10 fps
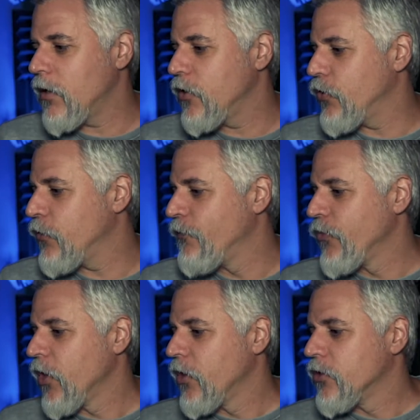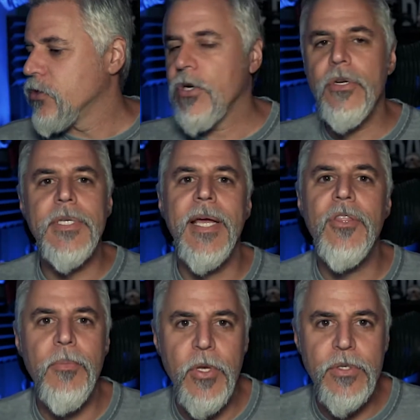to turn down
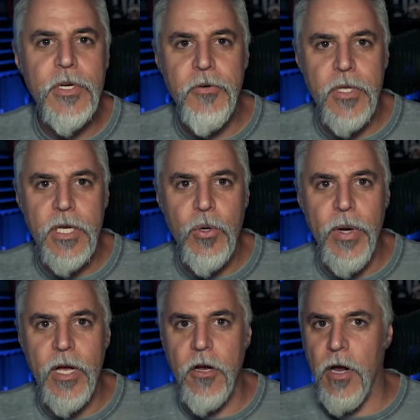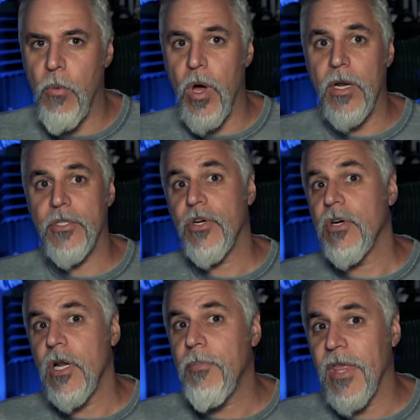the music really quick, or I want to
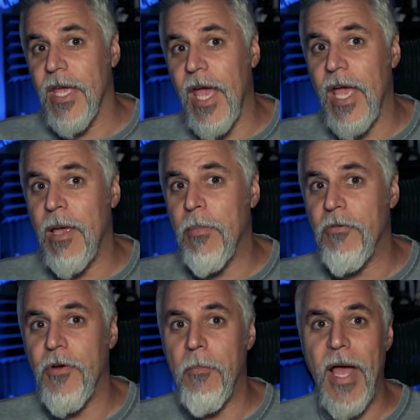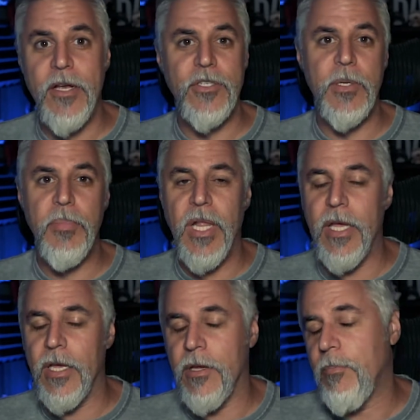turn up the game if I'm actually
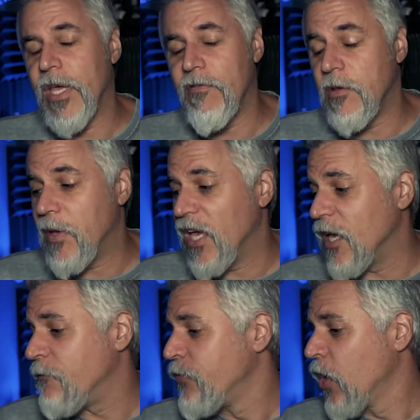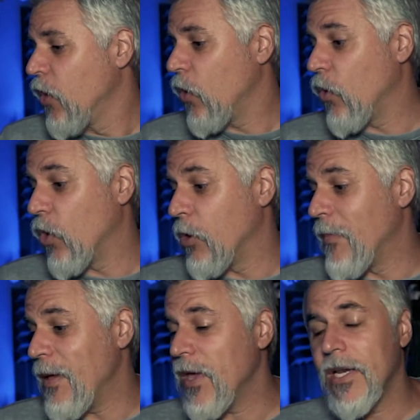playing PvP, or
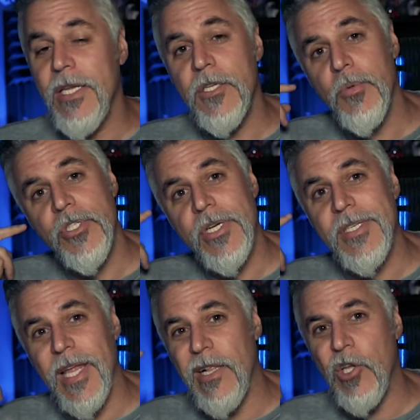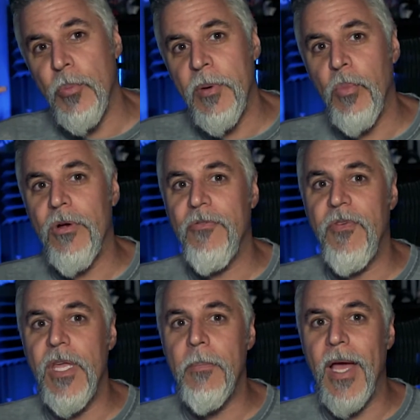maybe I need to get a little bit more
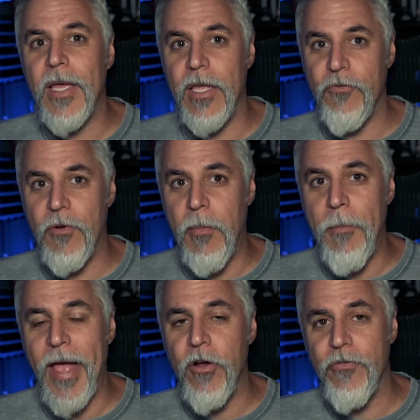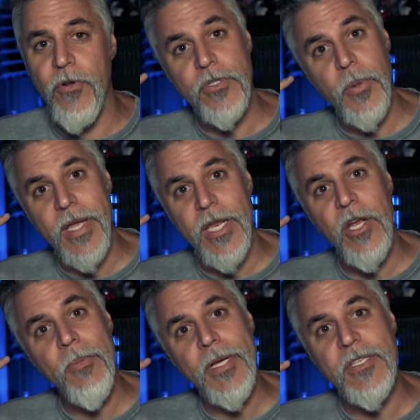feedback in from my microphone so I could
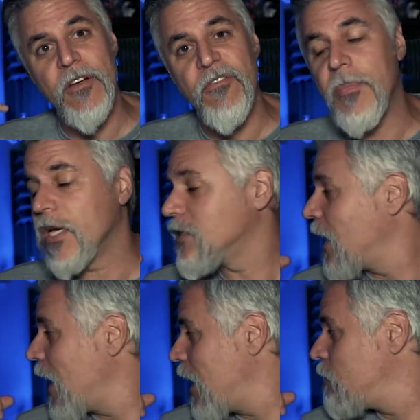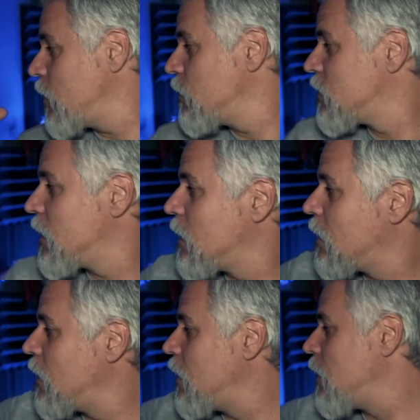hear myself, because I am using
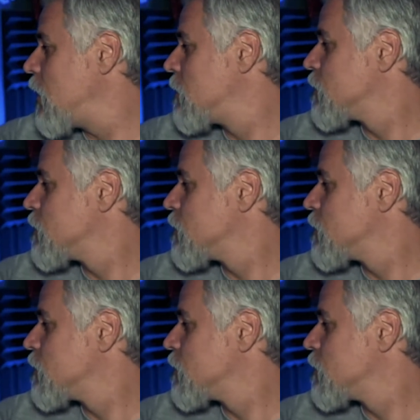the